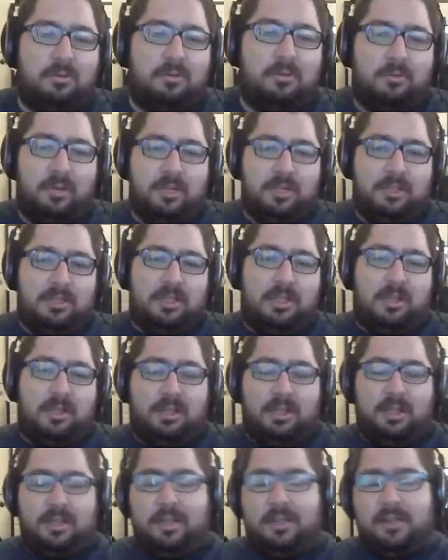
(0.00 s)
what is that?
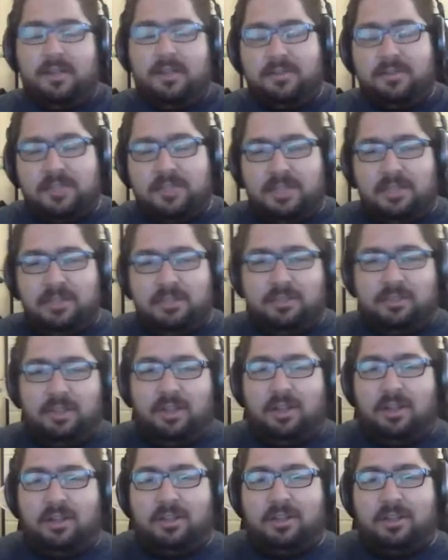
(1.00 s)
Like, I've seen your
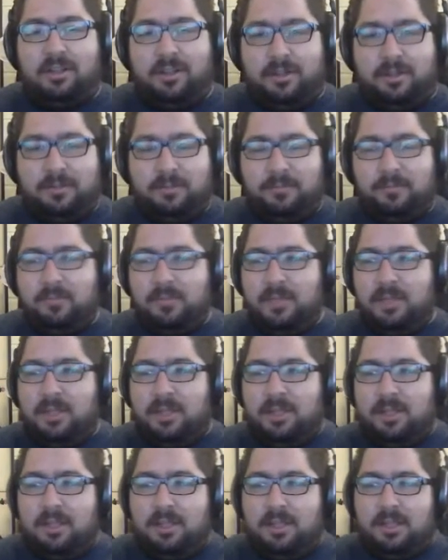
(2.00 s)
talk,
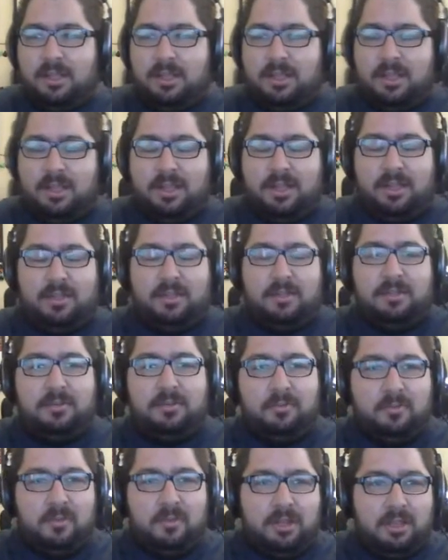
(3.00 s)

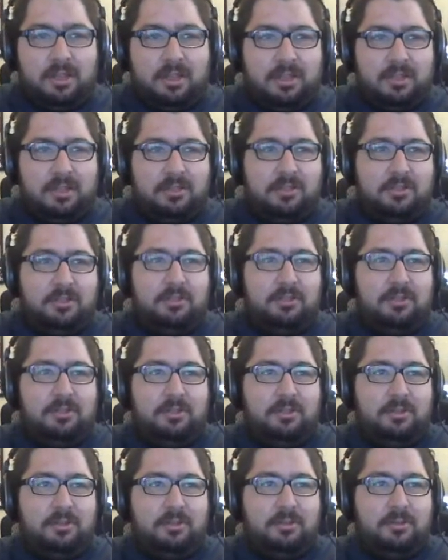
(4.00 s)
and one of the things you
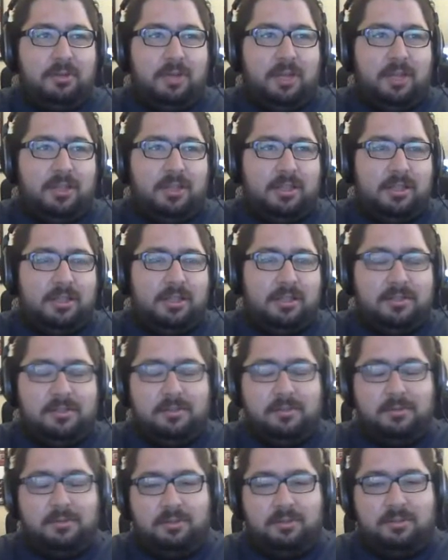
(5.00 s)
do, I think, is
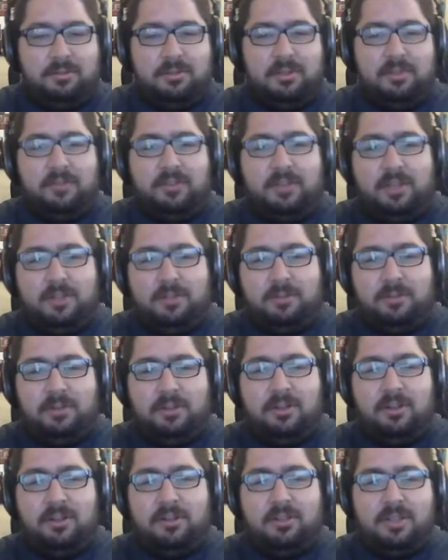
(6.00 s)
you divvy up your
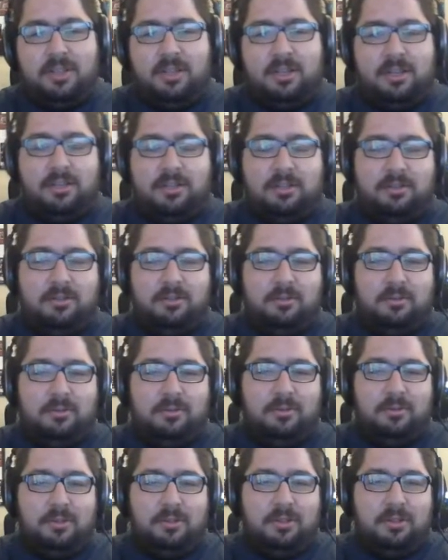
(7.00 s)
content. Like
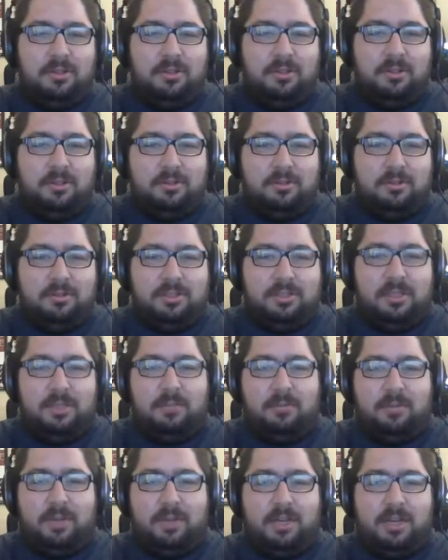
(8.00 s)
you you
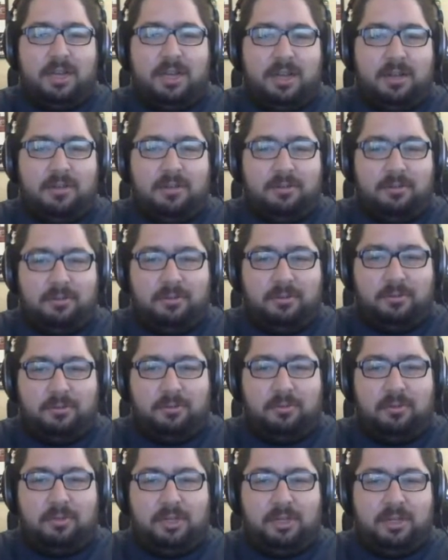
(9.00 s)
separate it out
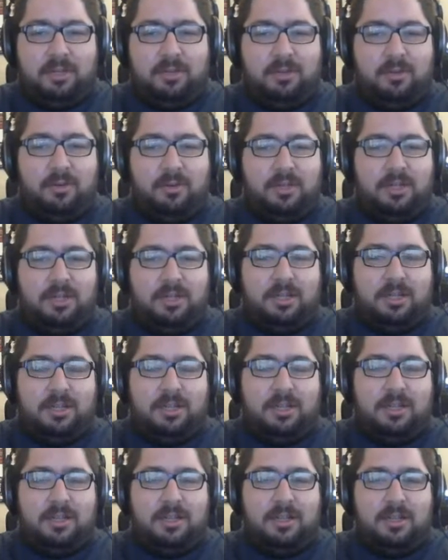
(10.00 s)
really
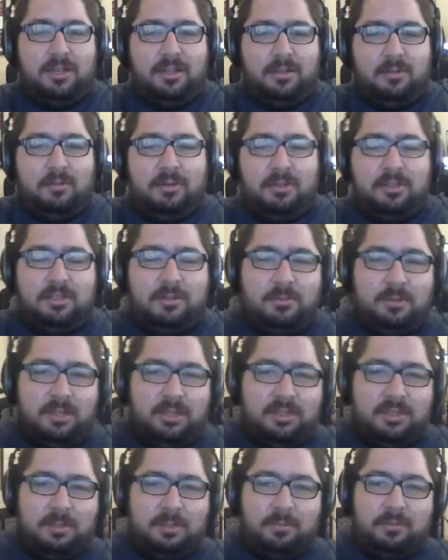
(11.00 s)
quickly. What are some of the
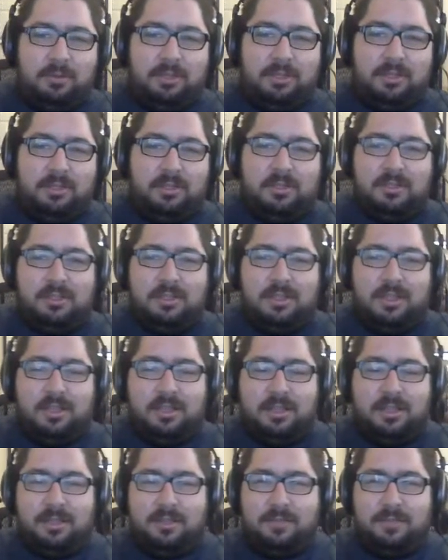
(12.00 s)
separations? I
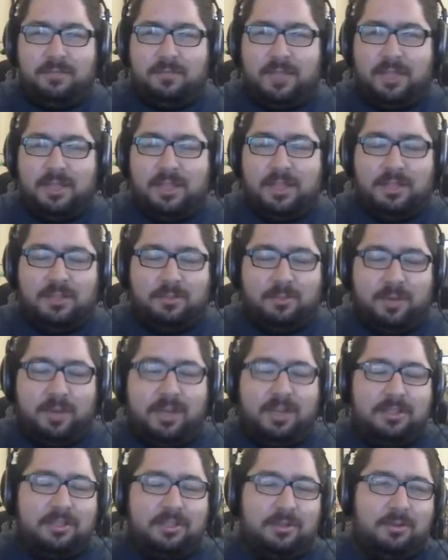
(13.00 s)
think that's
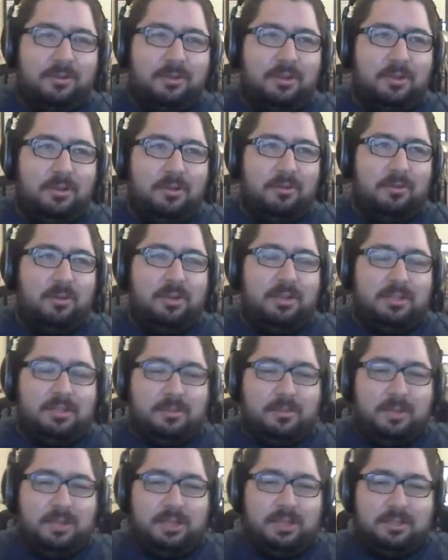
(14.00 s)
right. So what are some
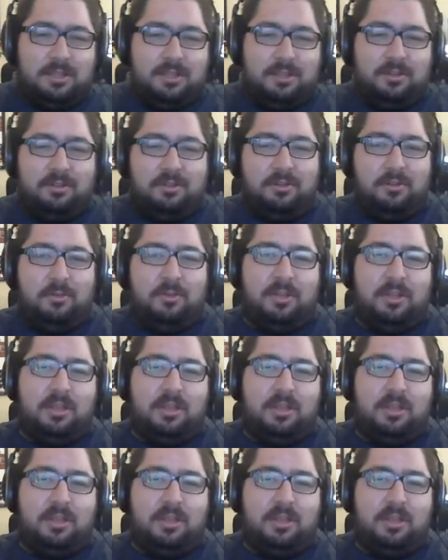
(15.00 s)
of the things that you do with